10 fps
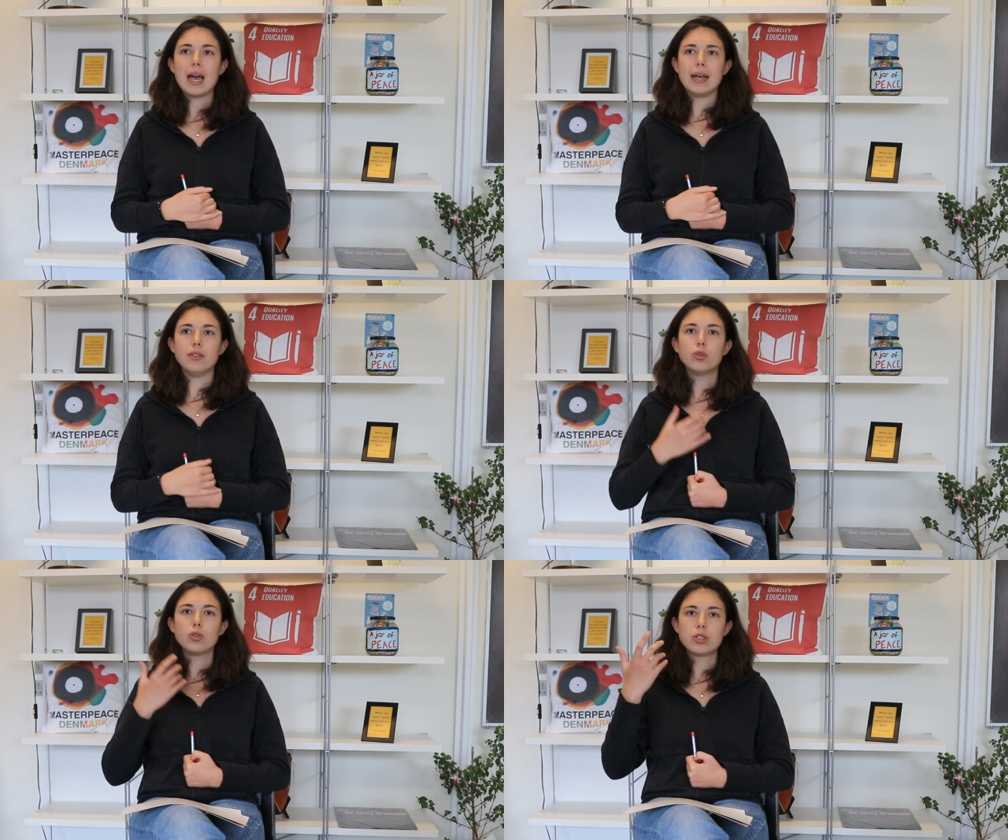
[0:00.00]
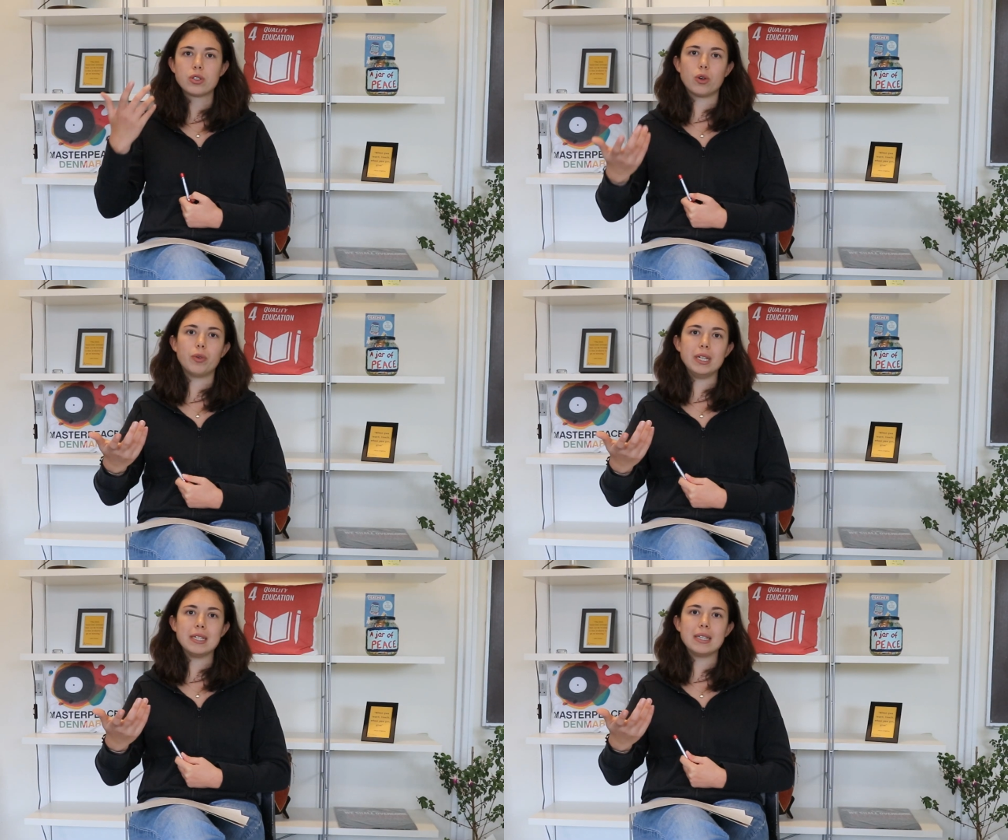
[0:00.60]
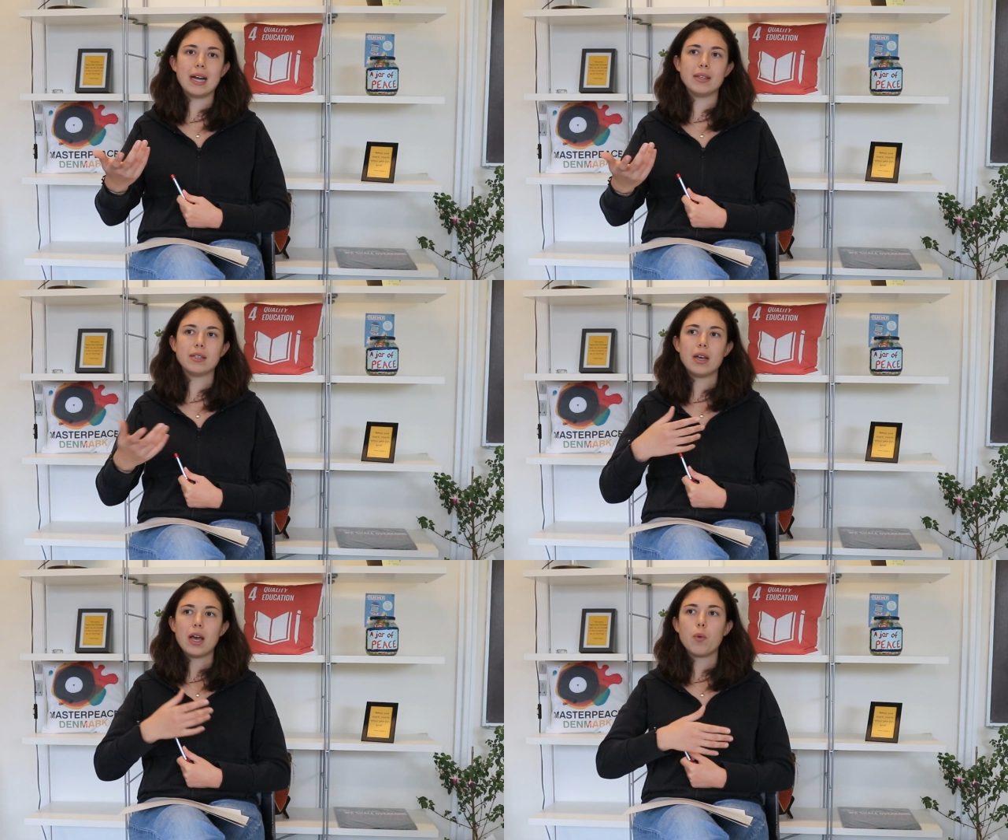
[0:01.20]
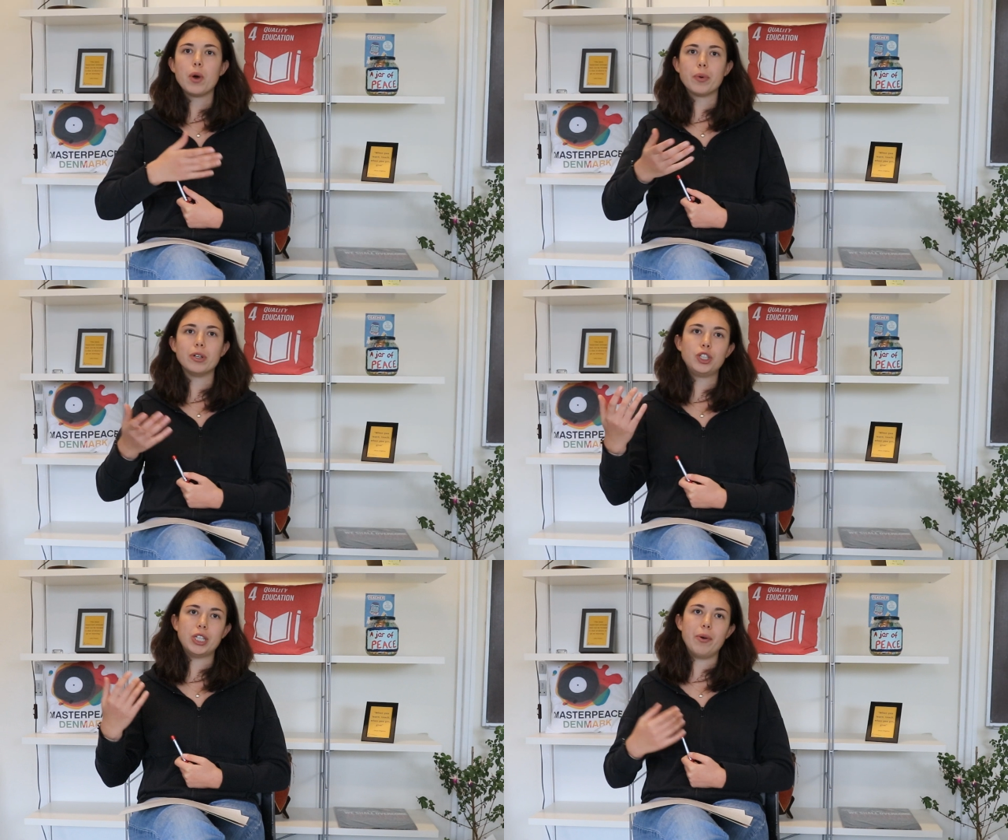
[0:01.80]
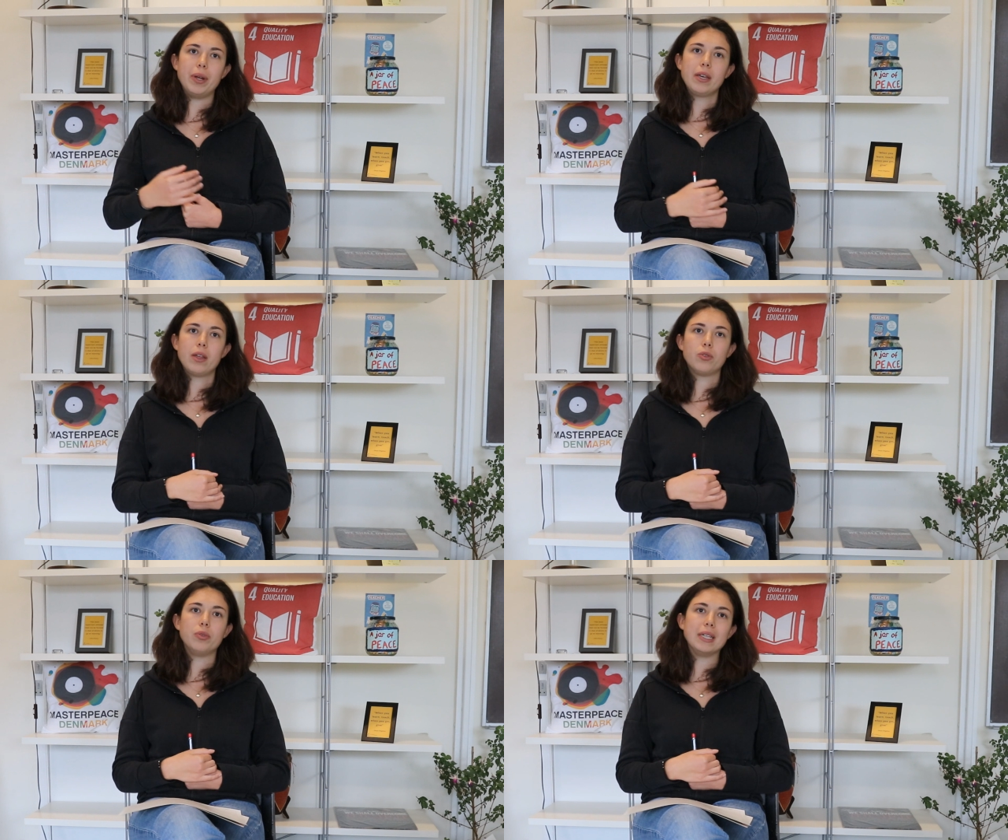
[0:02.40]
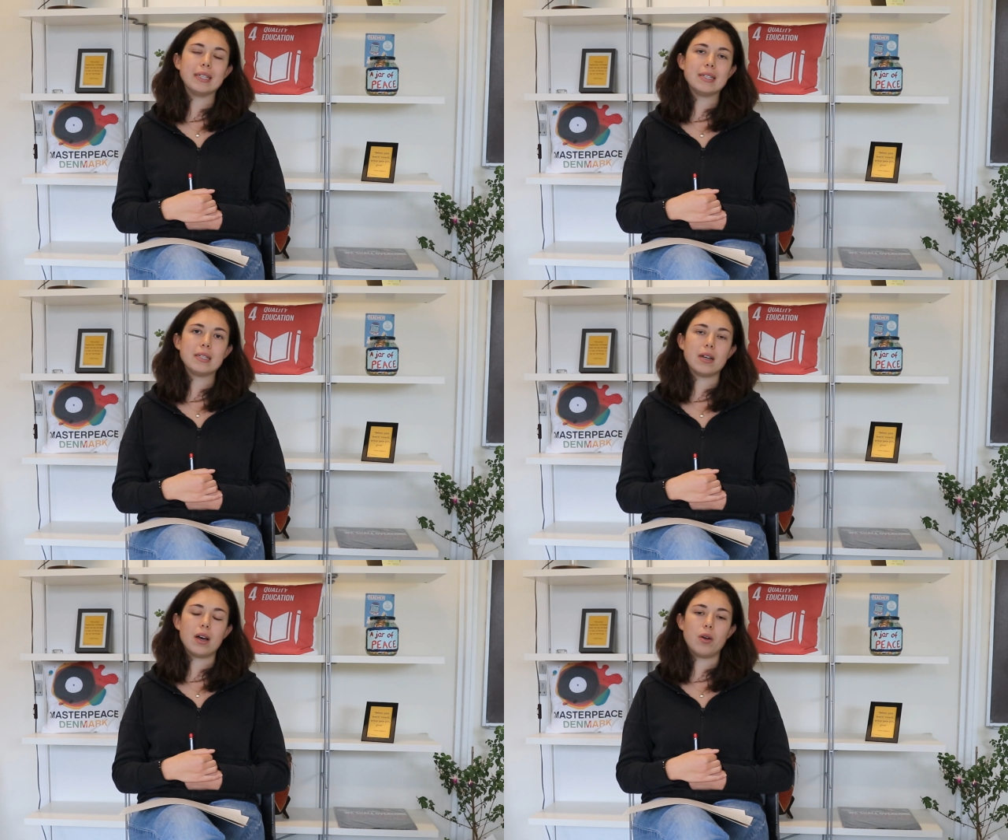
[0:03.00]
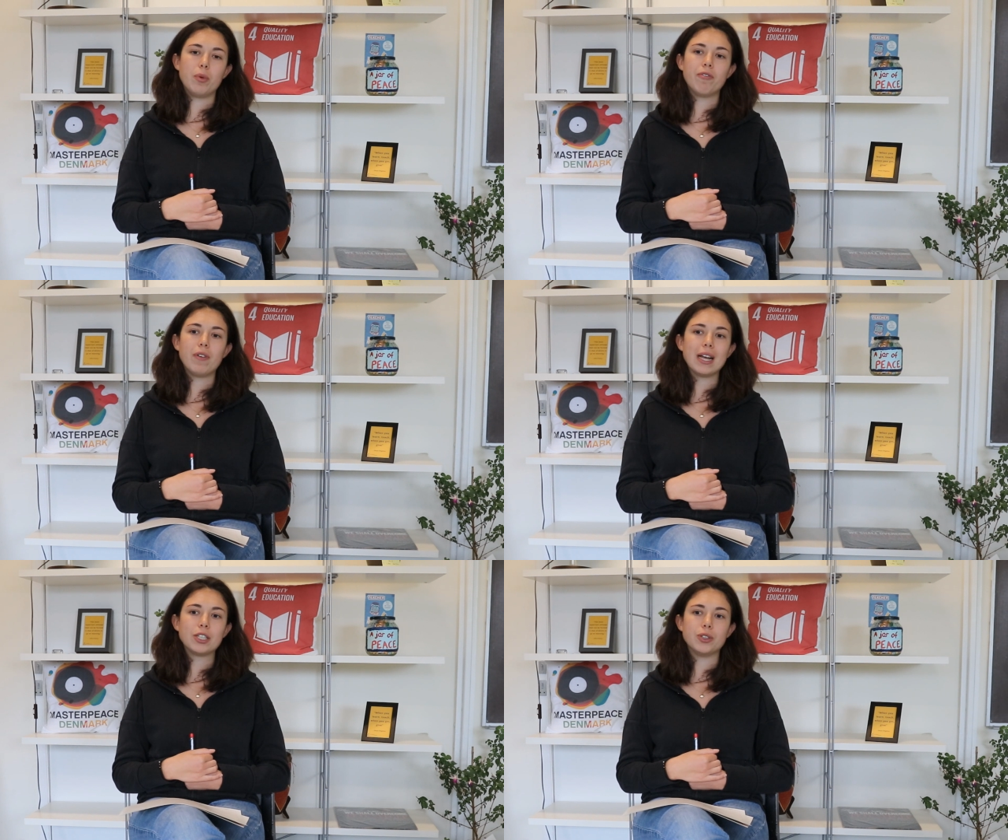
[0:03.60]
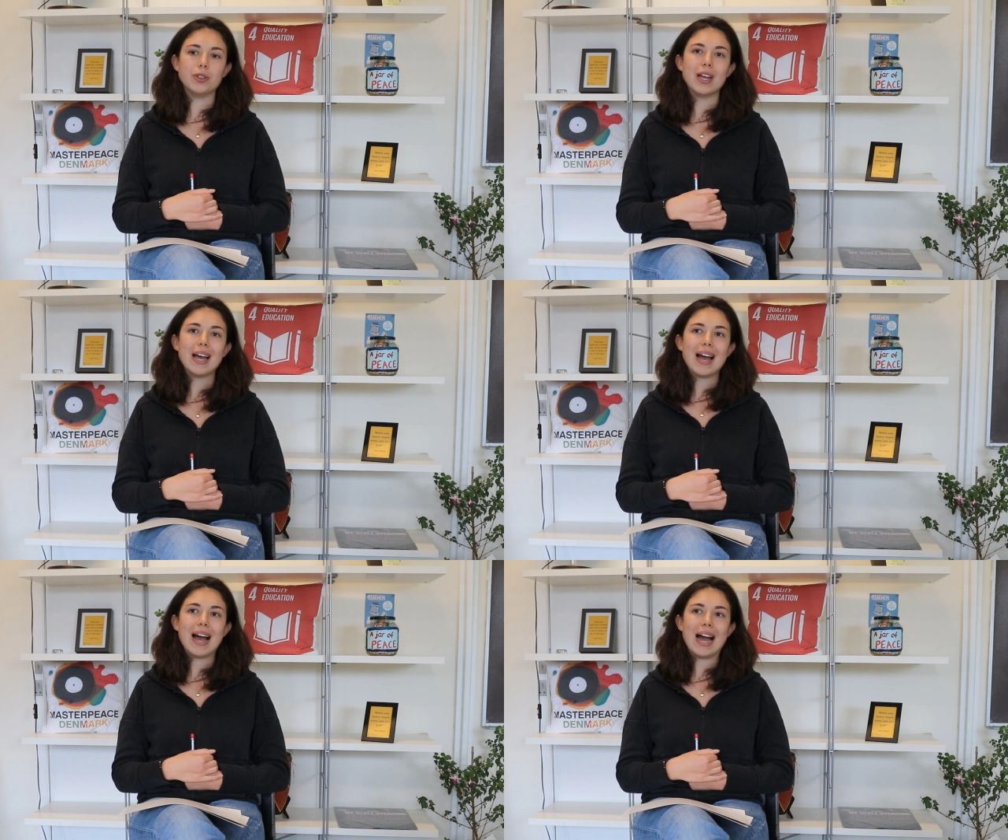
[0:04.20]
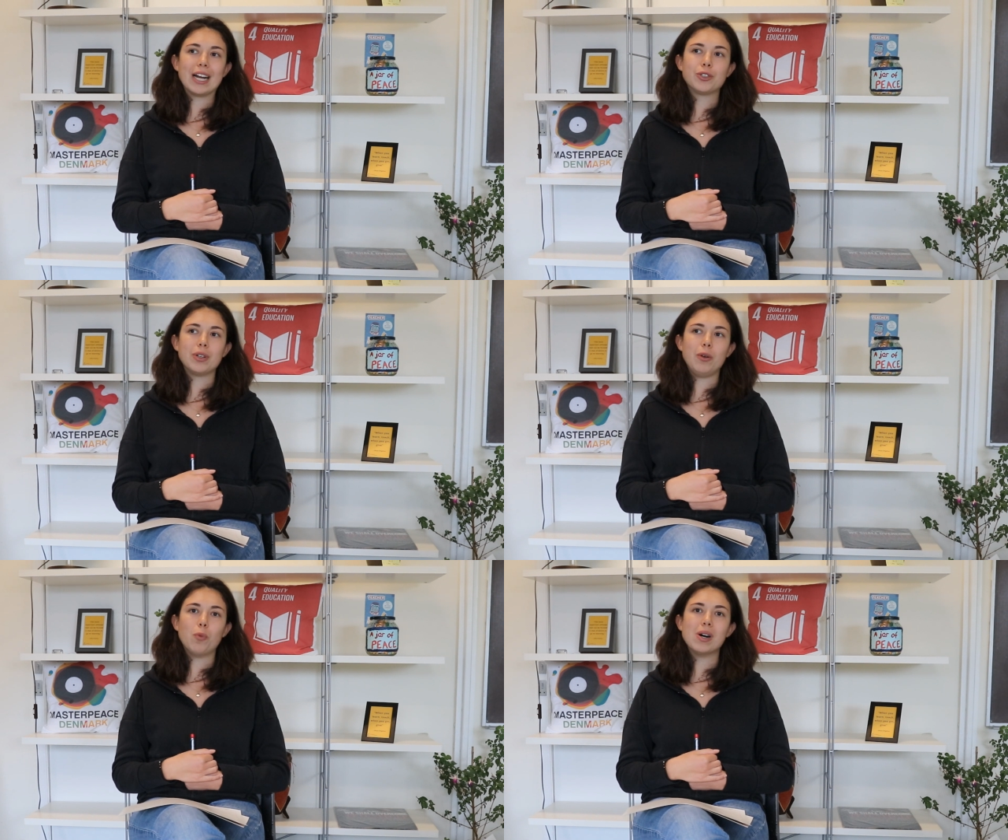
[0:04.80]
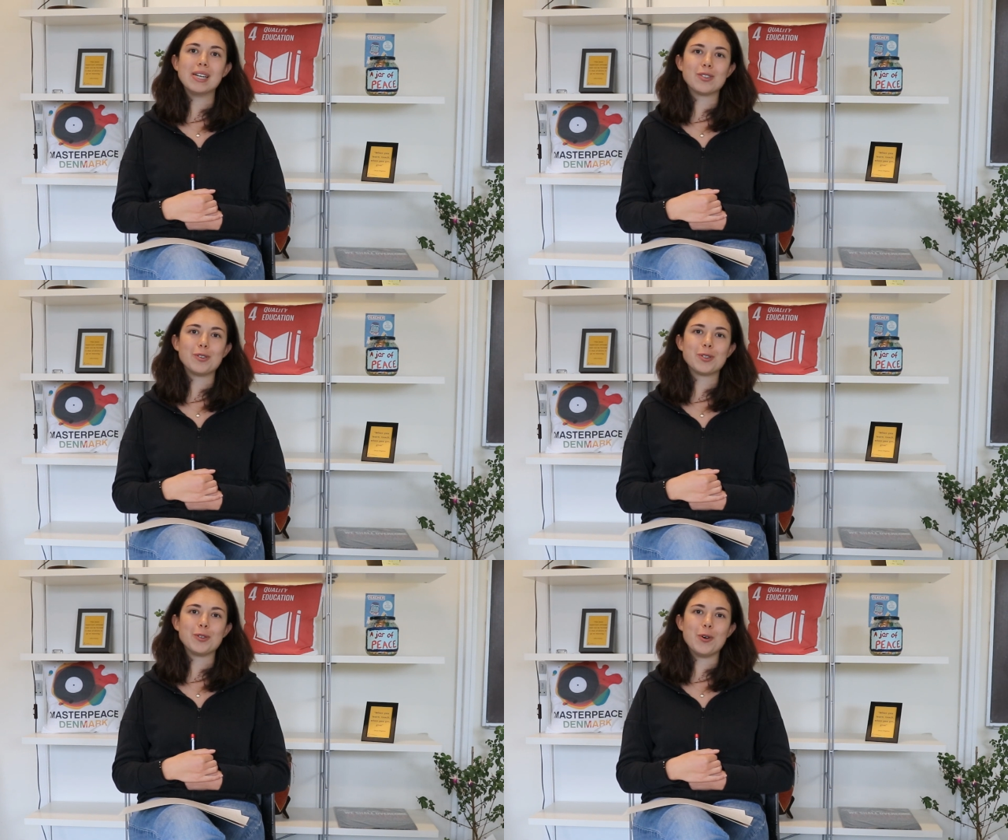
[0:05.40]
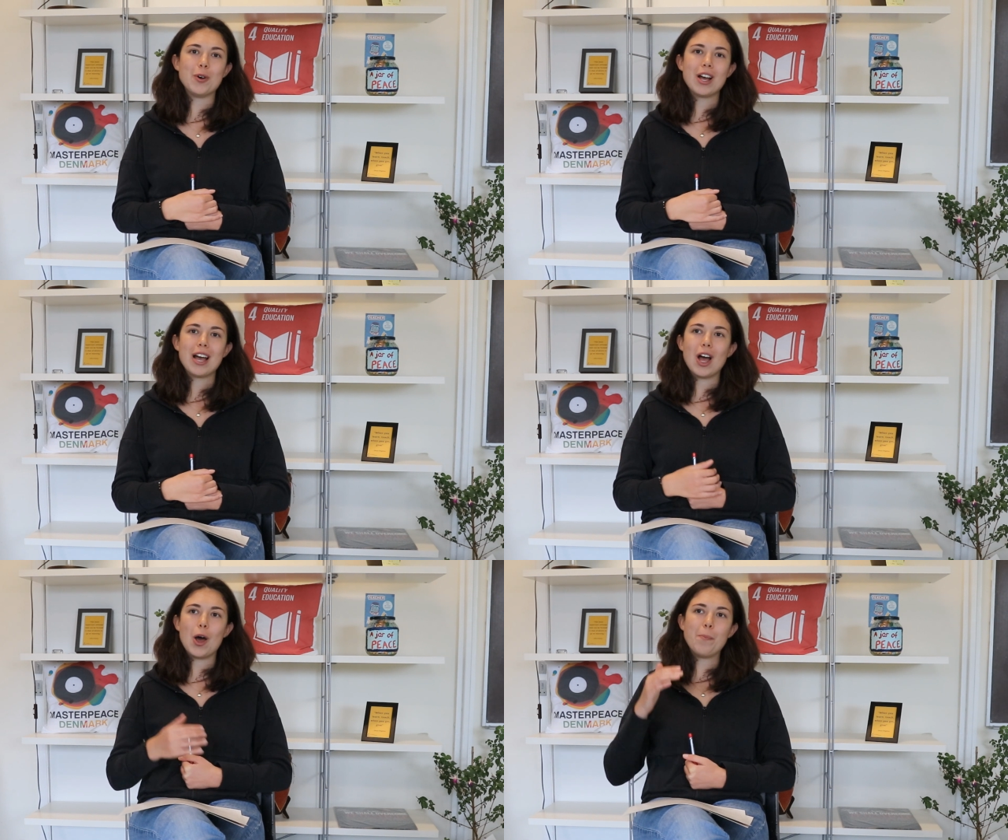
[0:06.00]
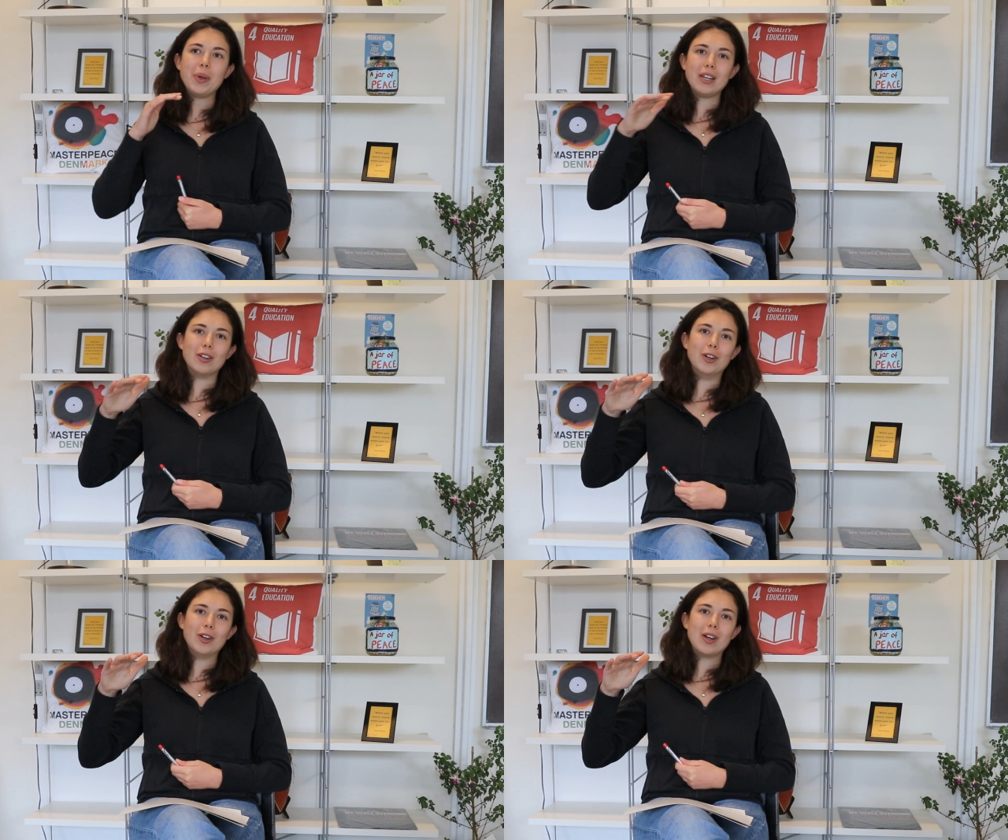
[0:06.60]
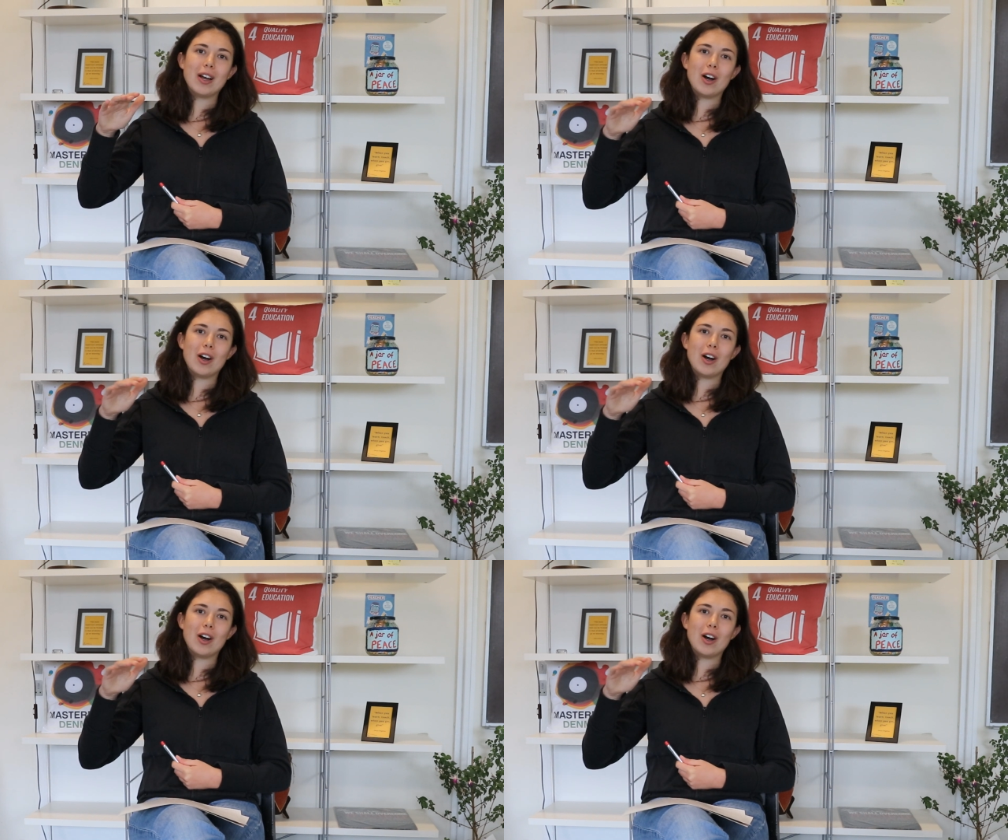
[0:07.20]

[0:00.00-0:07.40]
And those stories that we were sharing during this reflection actually was also a pillar